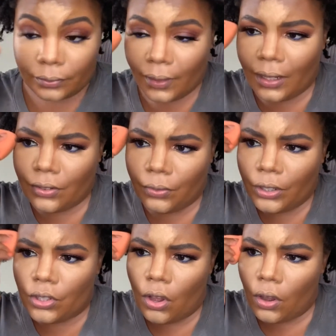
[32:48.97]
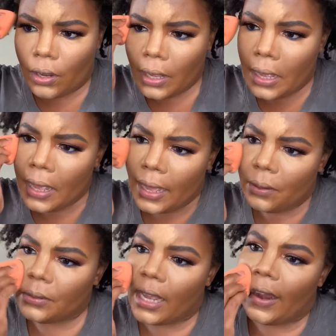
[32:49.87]
That's real talk. It
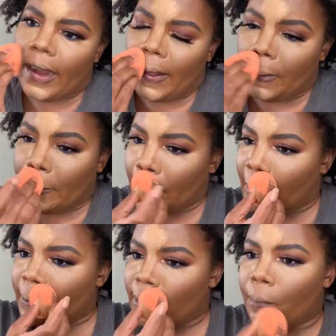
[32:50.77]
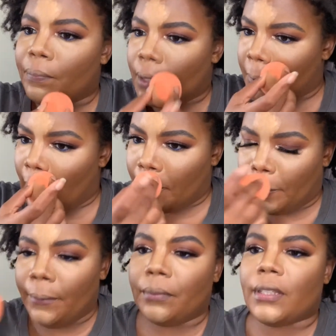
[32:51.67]
was our house. And so sometimes
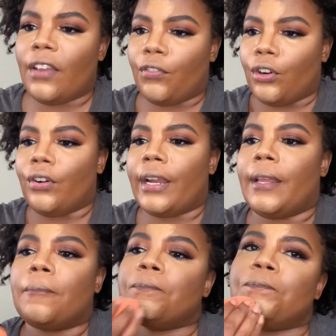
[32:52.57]
people take for granted,